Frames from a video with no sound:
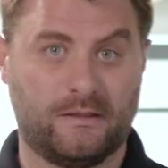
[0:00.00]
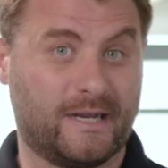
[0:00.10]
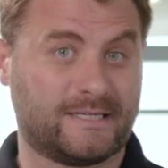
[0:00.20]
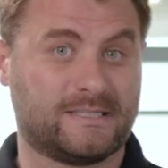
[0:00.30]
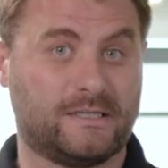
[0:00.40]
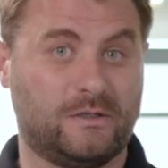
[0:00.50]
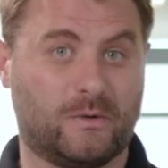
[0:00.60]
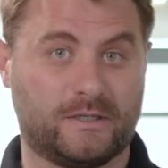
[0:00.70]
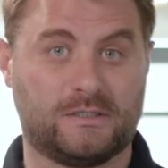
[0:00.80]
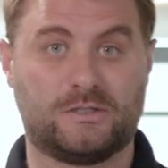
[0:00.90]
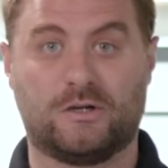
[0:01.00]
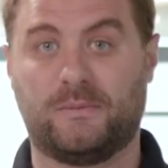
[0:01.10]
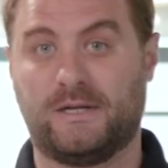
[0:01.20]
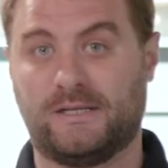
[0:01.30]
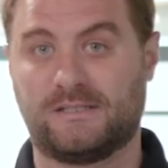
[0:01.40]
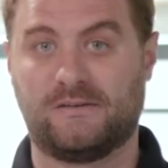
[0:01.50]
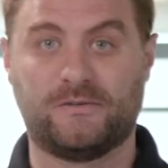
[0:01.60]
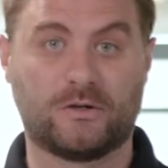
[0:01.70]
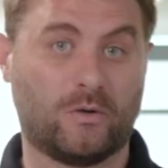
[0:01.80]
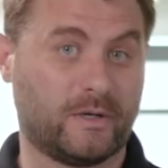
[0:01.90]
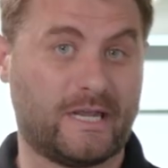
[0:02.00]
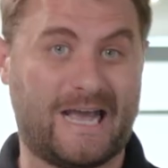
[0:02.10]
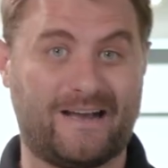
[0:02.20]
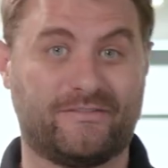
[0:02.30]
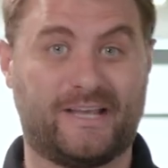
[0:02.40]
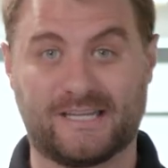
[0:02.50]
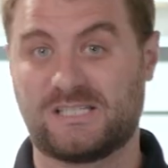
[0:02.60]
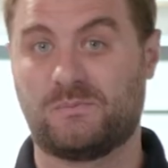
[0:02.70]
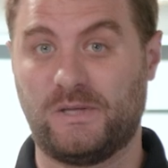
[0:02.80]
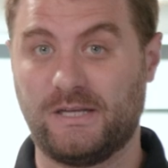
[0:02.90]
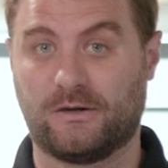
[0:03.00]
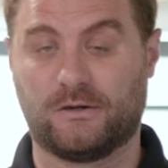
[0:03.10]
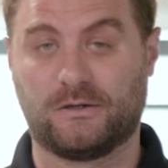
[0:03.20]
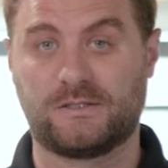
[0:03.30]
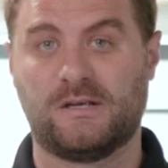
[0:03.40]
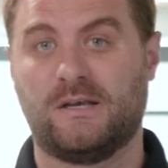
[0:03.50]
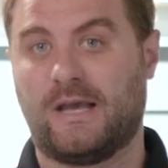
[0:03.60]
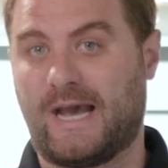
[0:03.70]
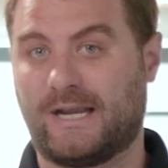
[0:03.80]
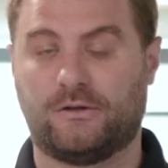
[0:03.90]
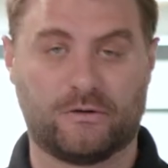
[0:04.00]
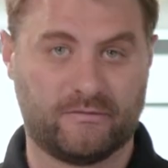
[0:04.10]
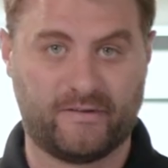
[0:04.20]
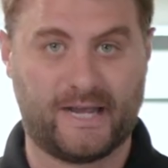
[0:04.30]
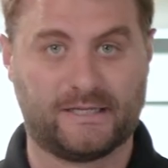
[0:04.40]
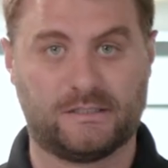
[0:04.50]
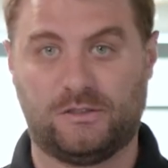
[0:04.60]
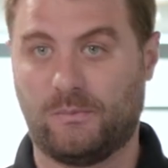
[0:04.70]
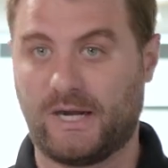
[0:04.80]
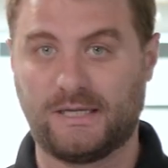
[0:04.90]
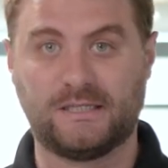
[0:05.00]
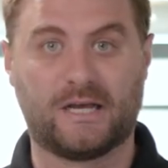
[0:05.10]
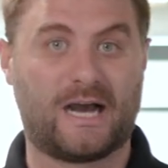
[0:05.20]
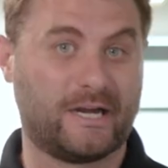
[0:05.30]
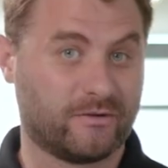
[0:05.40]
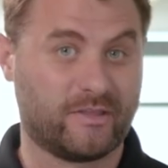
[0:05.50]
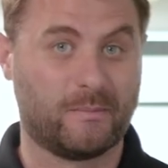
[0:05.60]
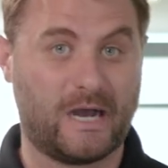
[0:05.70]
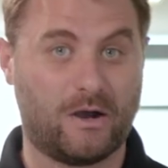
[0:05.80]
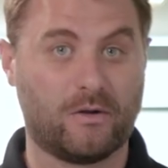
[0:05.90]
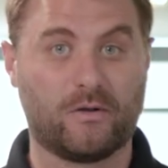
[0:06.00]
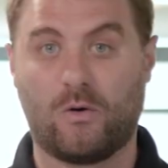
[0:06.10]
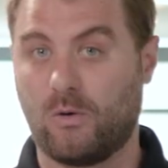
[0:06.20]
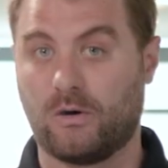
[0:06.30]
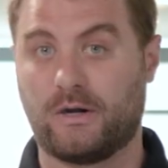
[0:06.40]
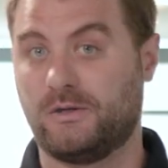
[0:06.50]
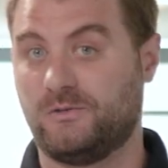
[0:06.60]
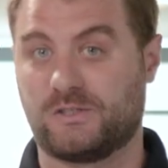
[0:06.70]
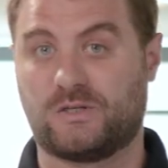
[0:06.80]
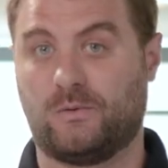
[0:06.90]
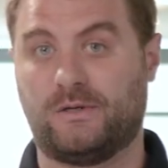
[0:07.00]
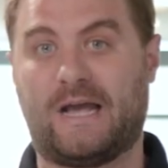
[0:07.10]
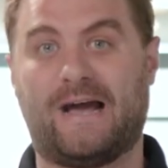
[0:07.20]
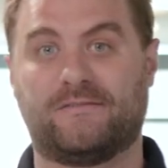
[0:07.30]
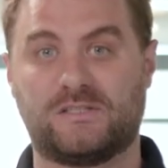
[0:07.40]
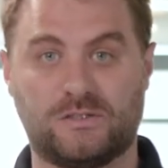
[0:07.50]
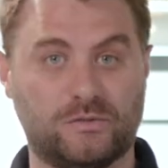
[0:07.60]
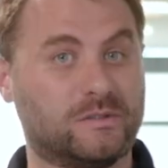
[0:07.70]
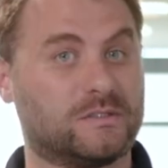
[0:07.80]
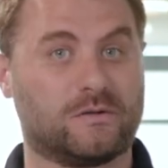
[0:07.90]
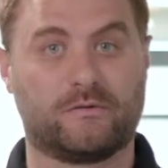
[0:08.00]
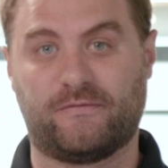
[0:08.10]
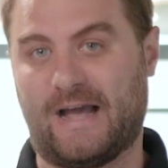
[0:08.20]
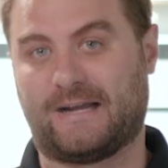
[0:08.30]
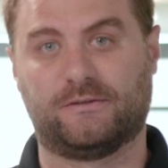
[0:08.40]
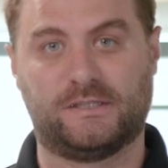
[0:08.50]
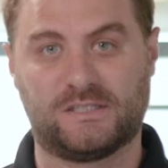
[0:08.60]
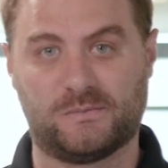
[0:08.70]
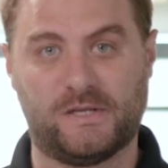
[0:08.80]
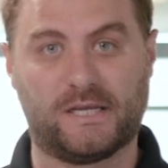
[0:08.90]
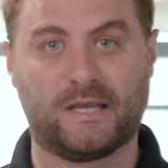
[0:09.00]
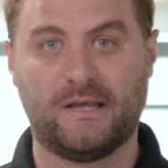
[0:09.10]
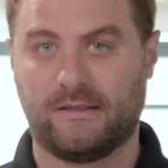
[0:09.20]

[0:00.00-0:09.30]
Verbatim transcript: The next thing you want to determine is if you're going to have guest speakers at your event. You might need to hire them out, or are you just going to have students or faculty speak?